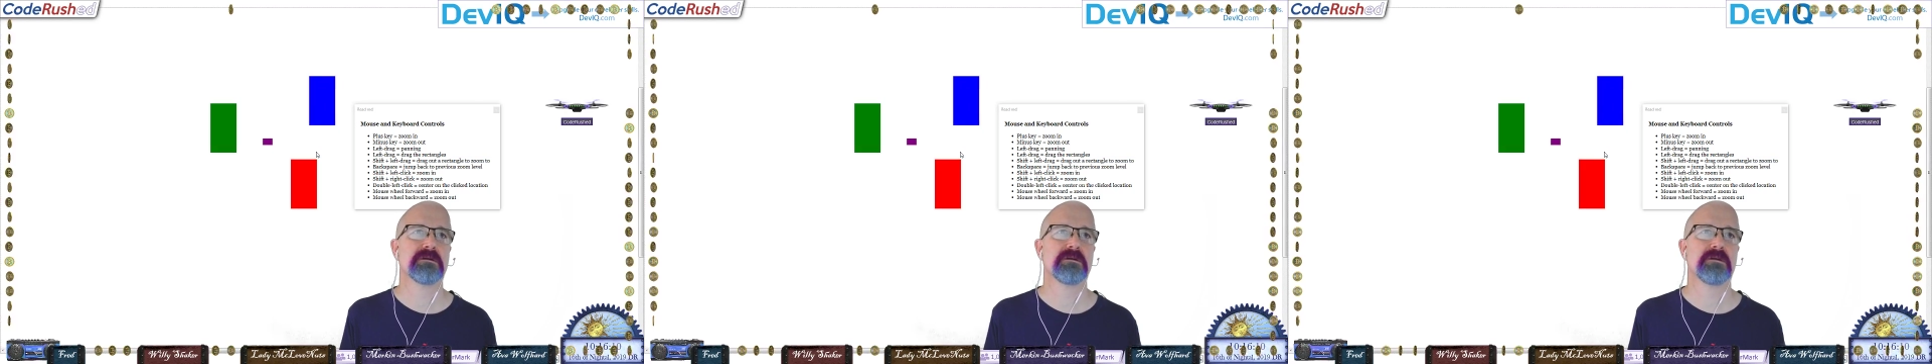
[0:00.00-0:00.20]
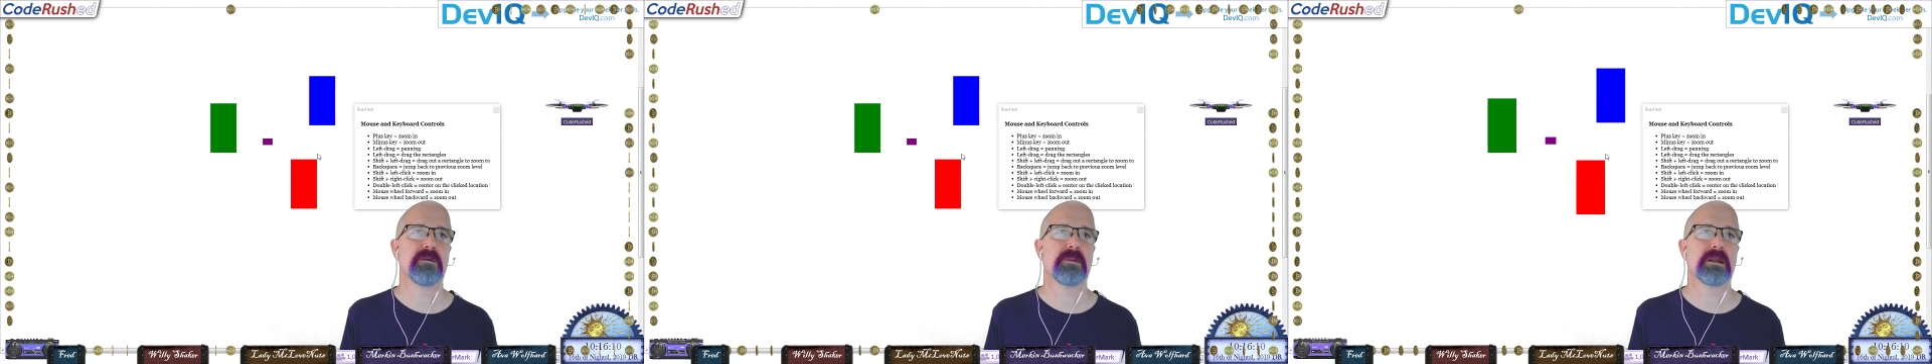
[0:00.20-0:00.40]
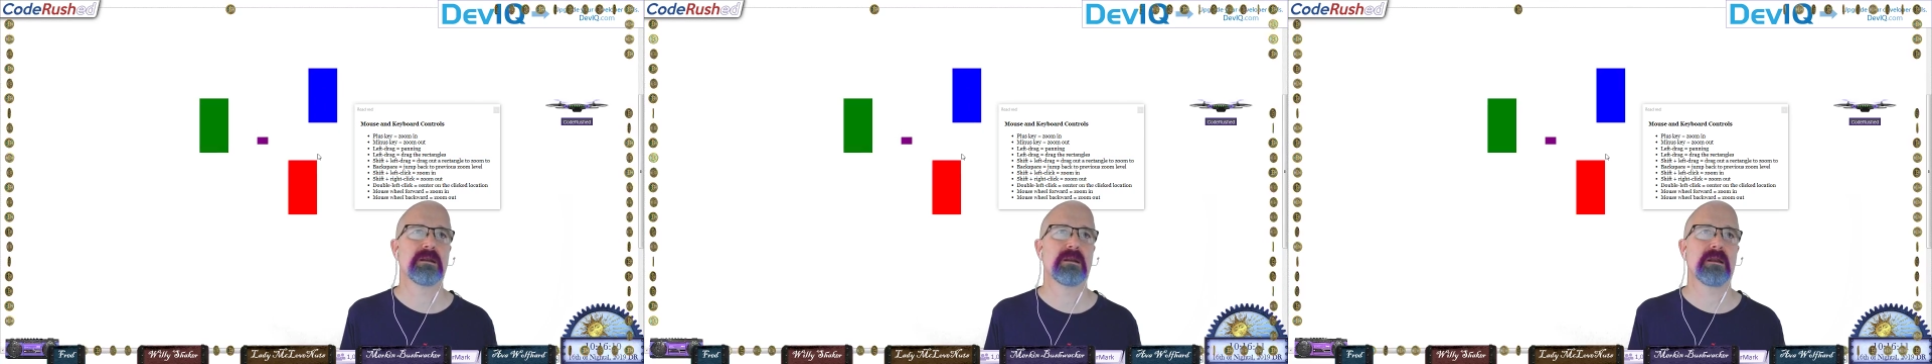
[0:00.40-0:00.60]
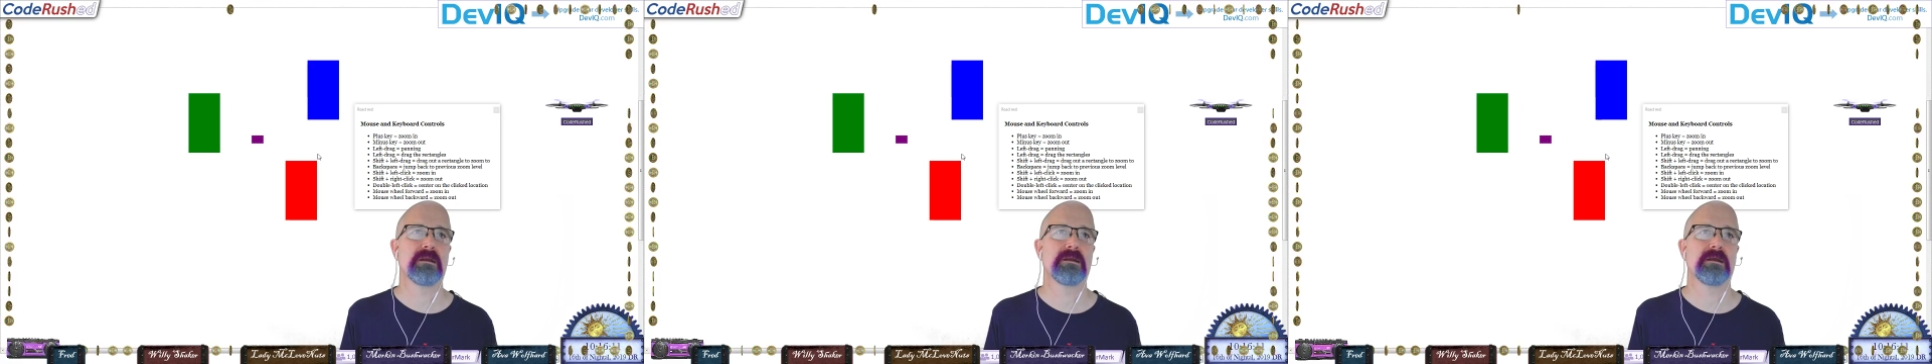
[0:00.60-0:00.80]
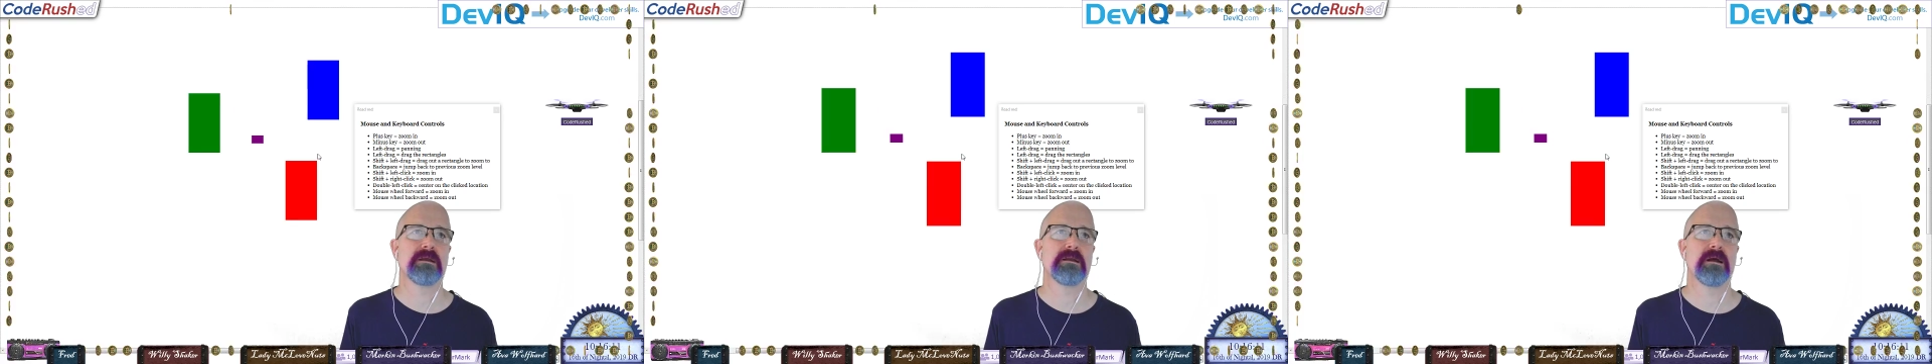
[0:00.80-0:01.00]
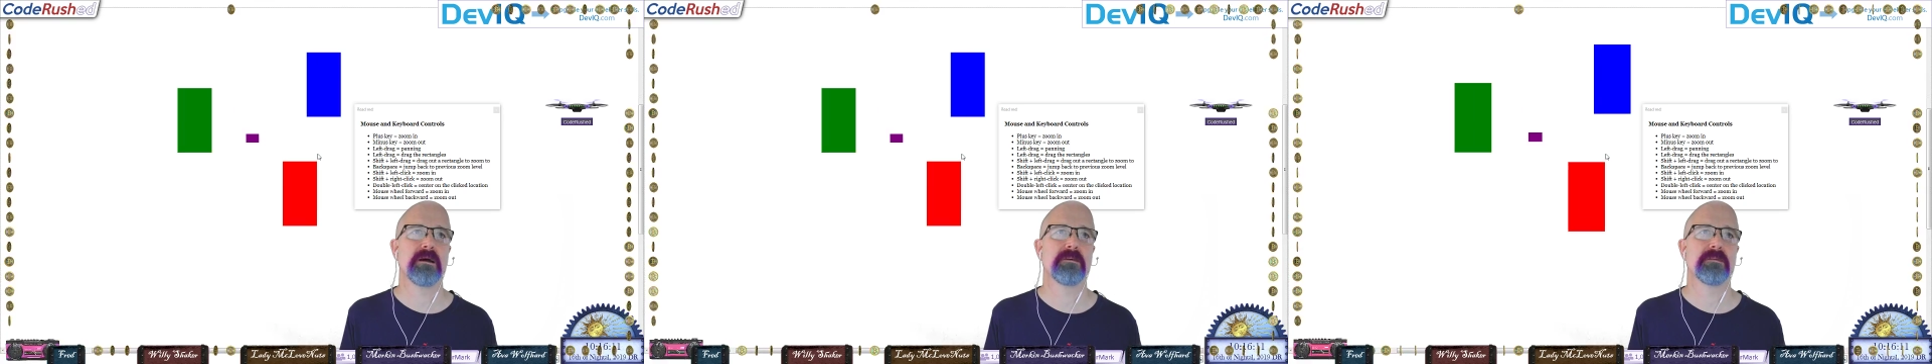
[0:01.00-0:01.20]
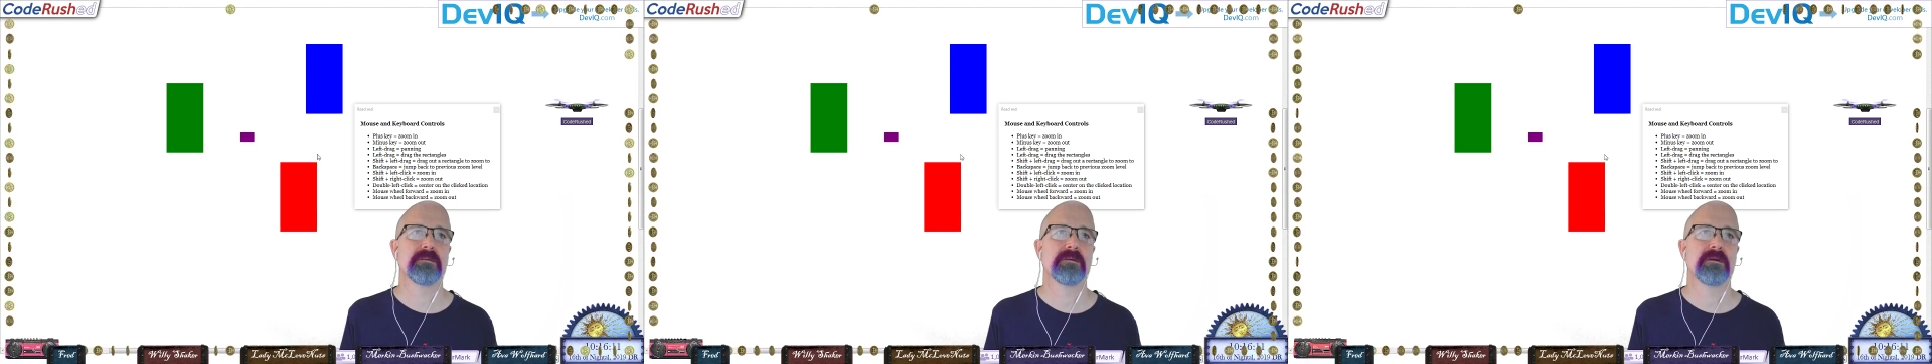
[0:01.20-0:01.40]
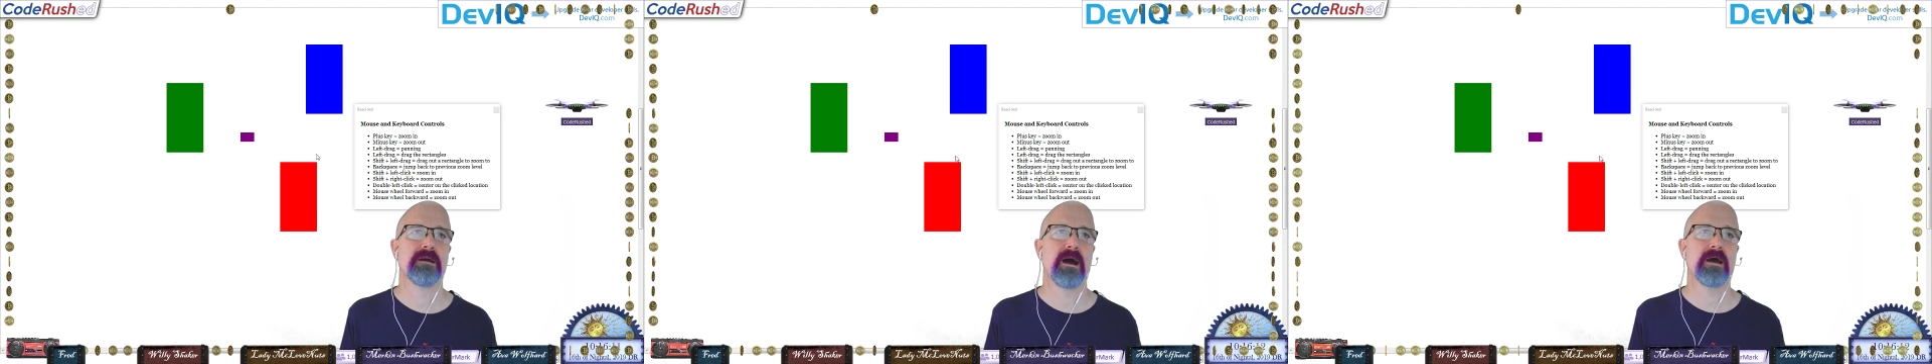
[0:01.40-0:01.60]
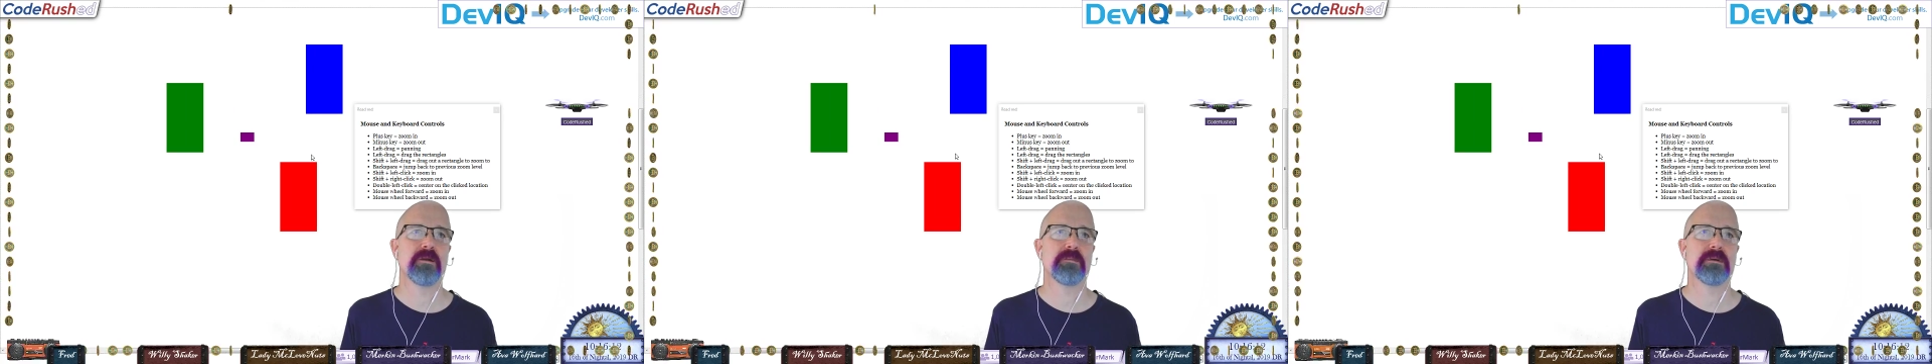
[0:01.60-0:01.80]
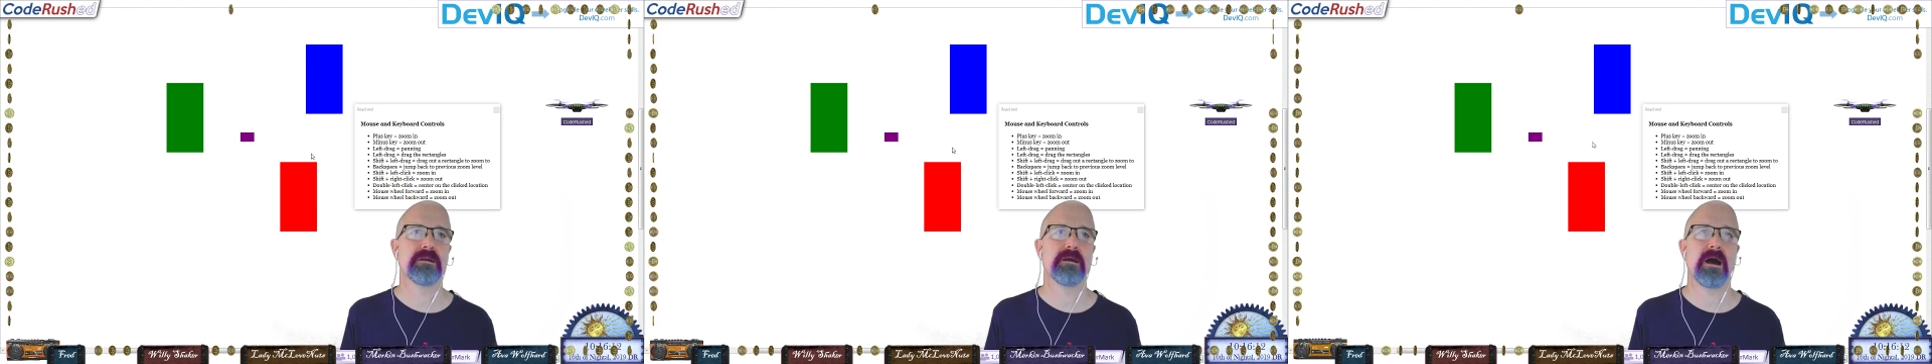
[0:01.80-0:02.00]
Nobody, you know,
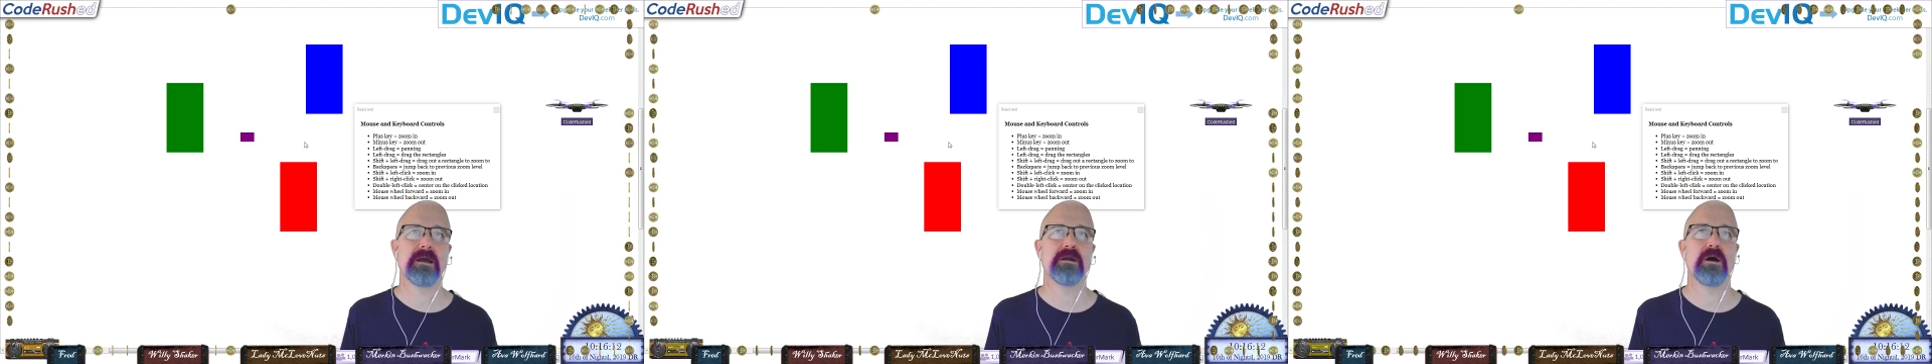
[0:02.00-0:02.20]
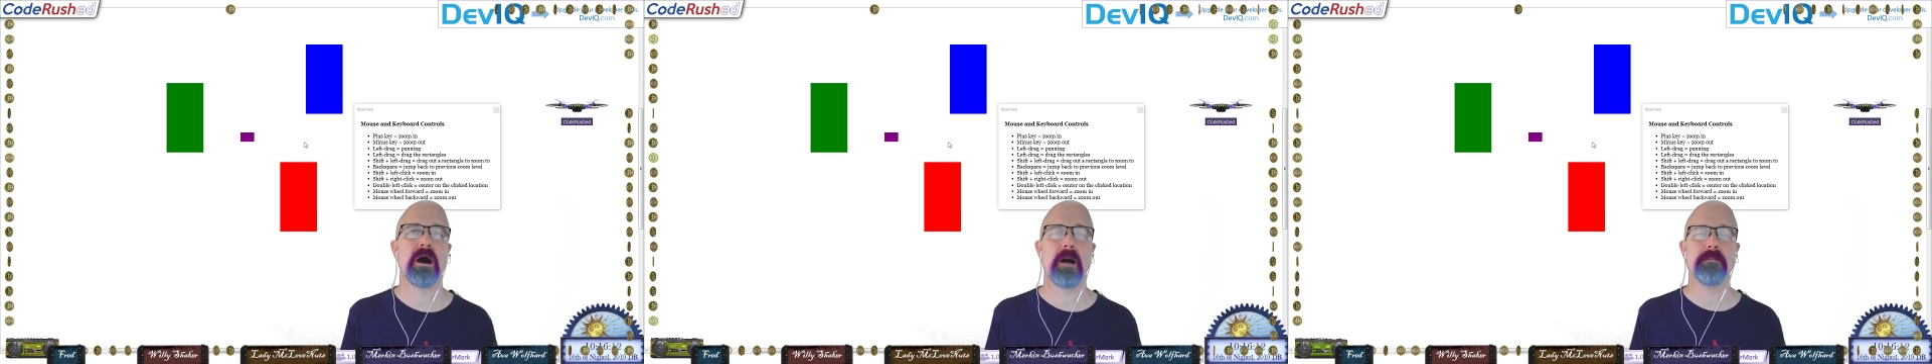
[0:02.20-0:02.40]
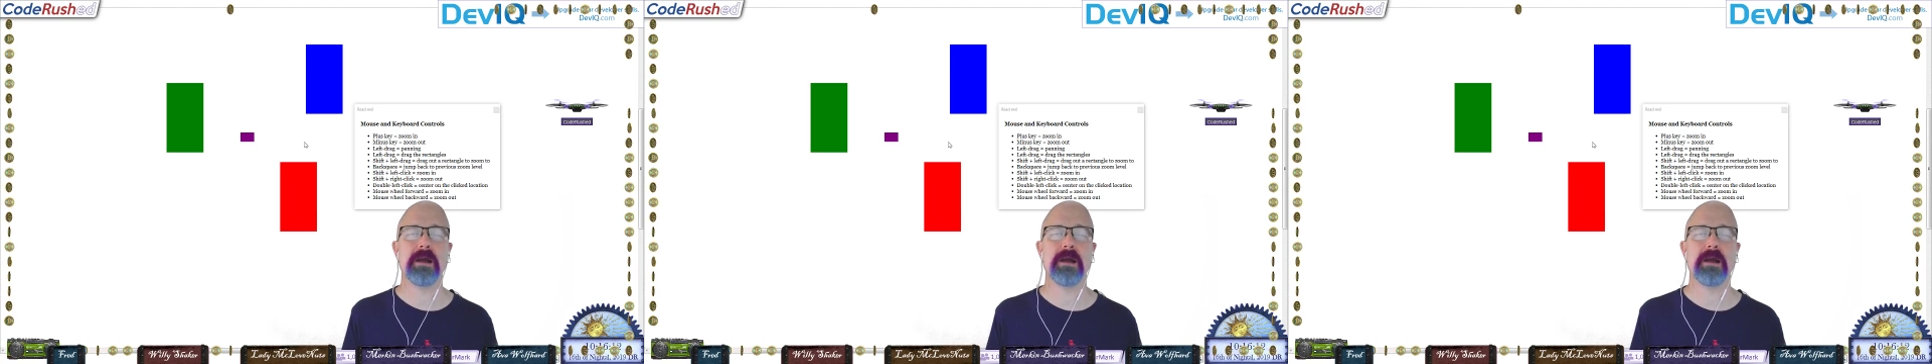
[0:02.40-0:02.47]
I'm